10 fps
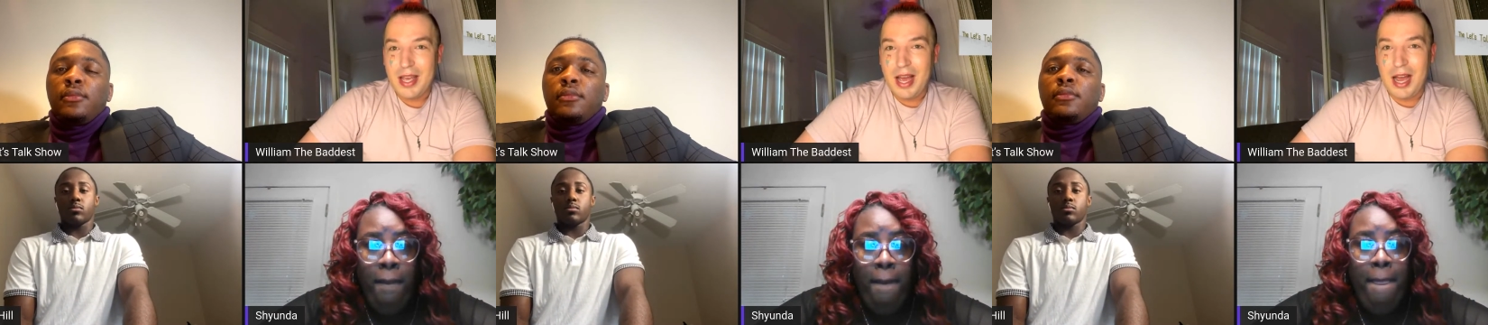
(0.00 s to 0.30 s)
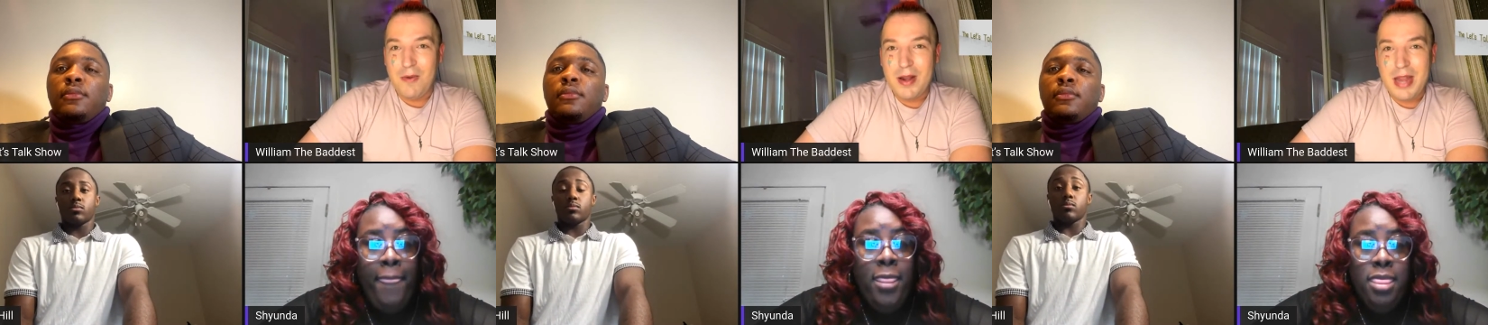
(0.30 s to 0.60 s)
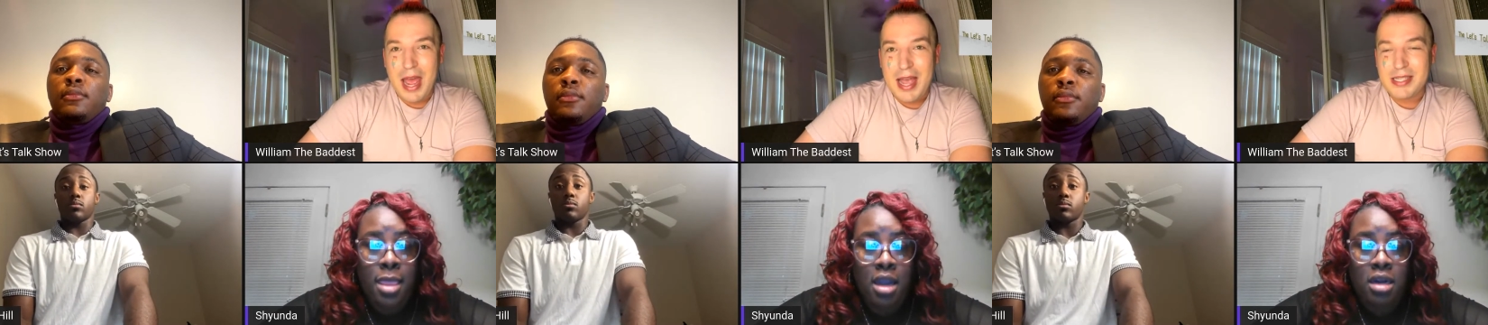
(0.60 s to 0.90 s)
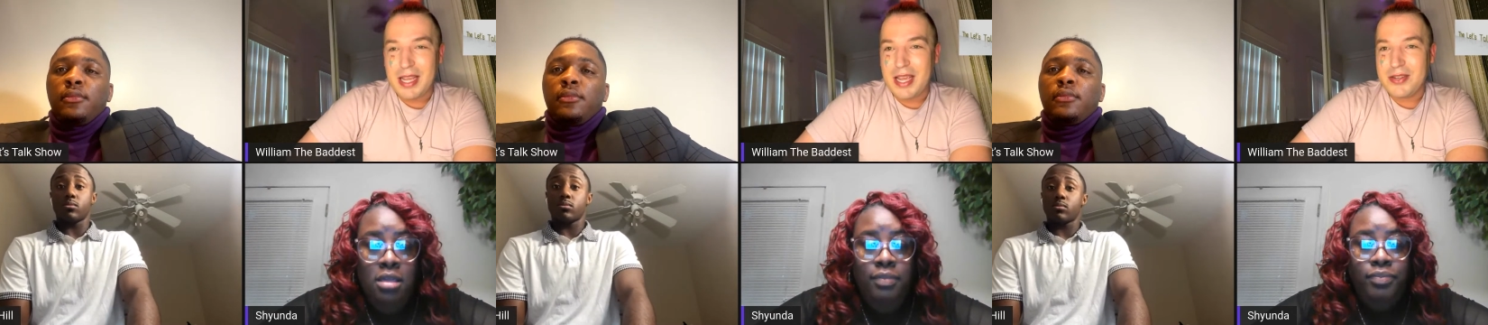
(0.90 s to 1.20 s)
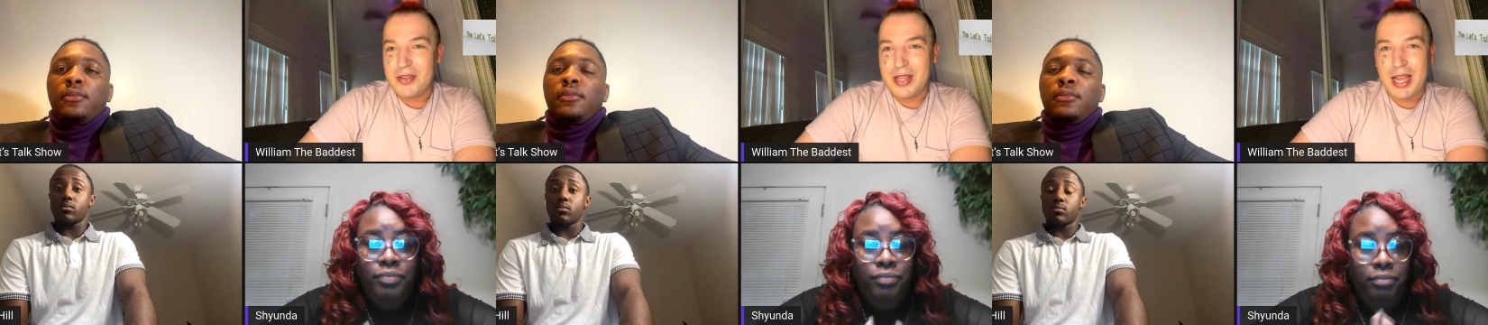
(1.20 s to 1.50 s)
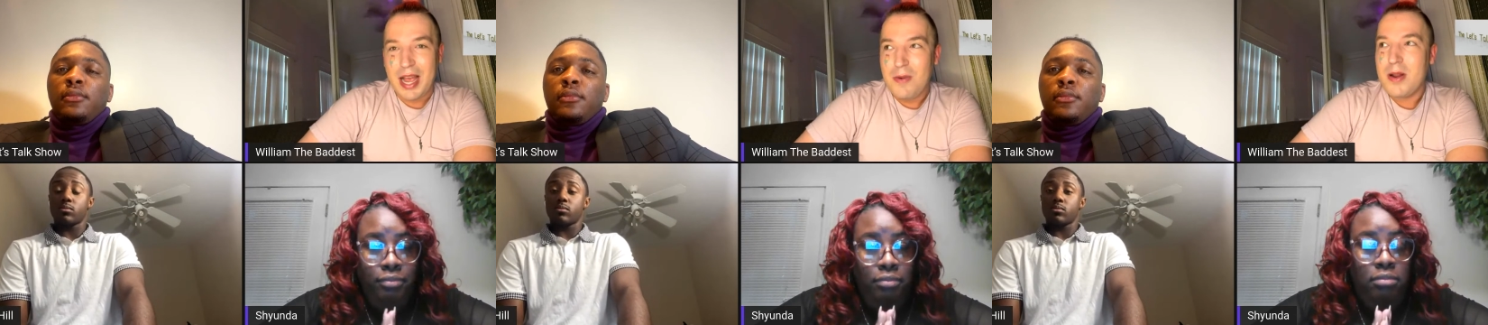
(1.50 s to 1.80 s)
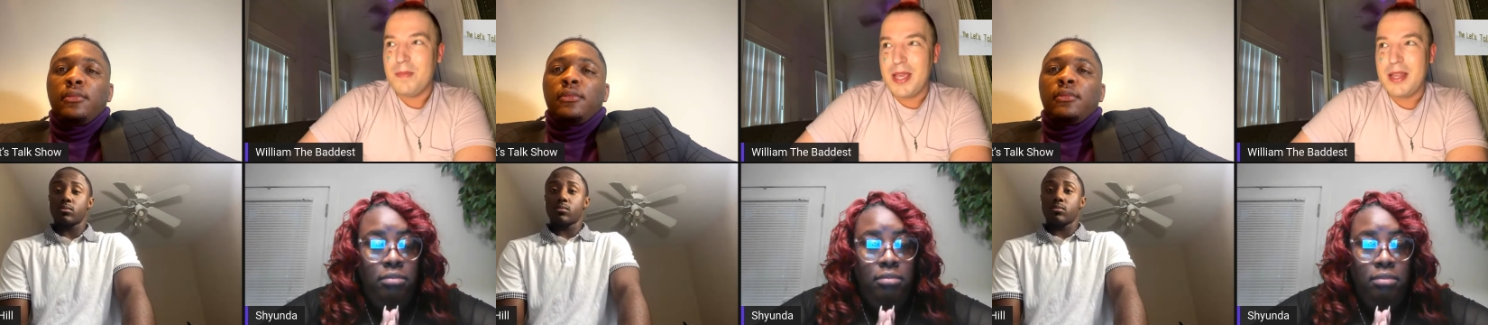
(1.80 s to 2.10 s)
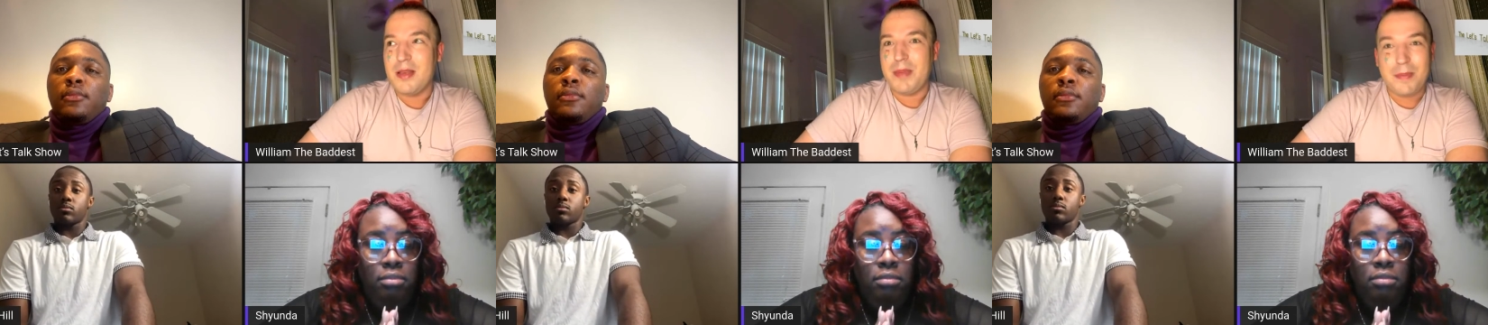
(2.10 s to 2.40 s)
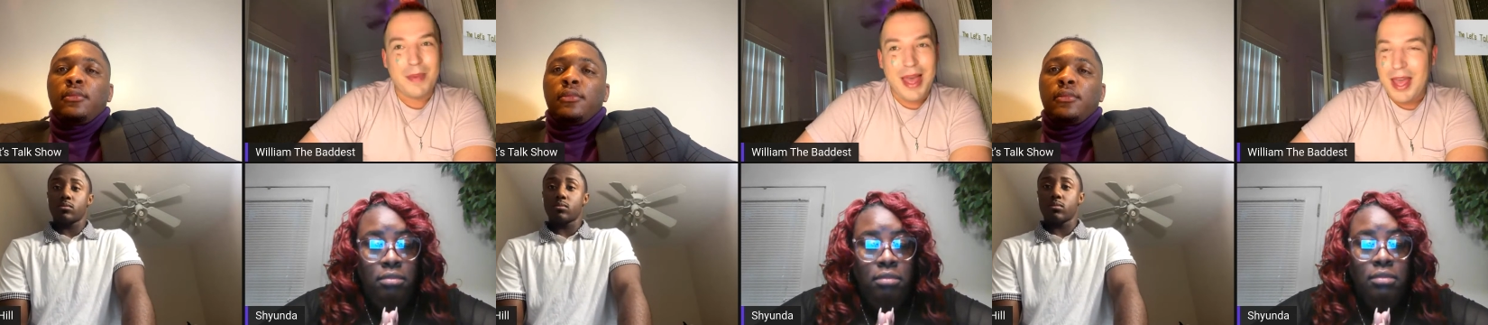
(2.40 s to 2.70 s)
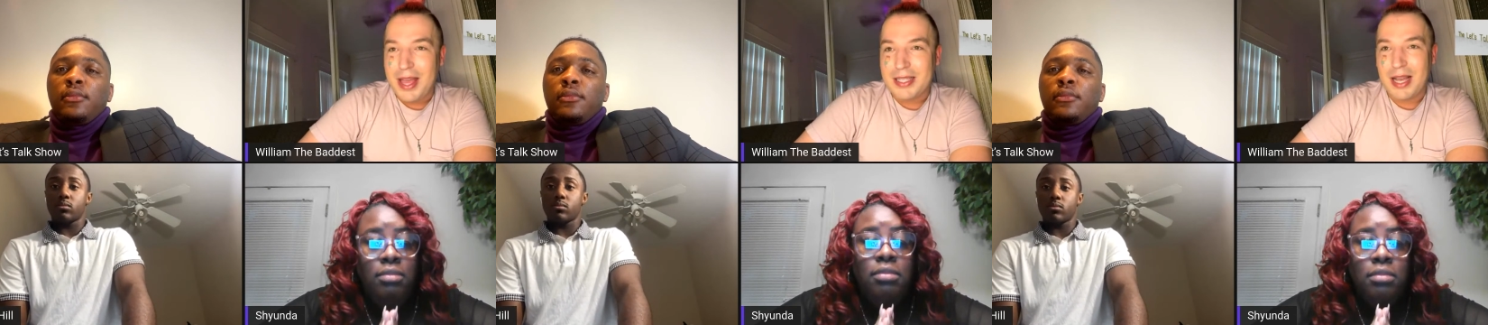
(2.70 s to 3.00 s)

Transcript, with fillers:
Speaker 1: I wanna yeah. act into it like I wanna be in the big bags.